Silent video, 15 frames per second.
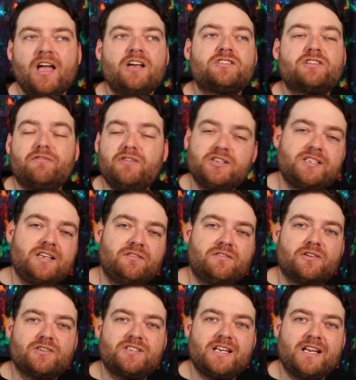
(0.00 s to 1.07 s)
So if you've seen
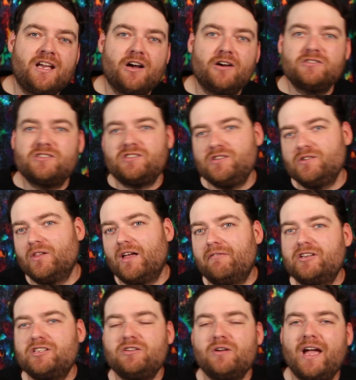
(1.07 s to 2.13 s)
13 Ghosts, do you love
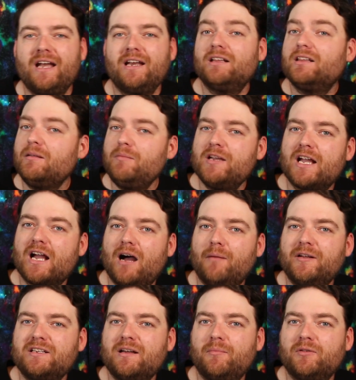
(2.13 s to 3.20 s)
it? Do you hate it? Leave me a
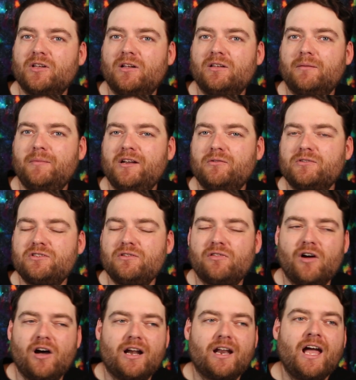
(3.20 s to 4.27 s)
comment down below. Let me know what you
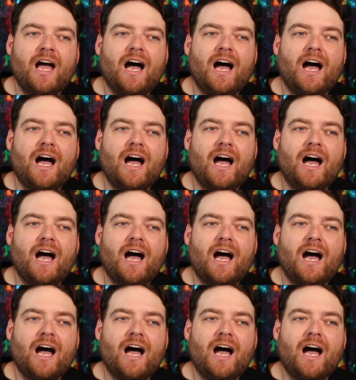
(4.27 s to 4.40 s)
thought.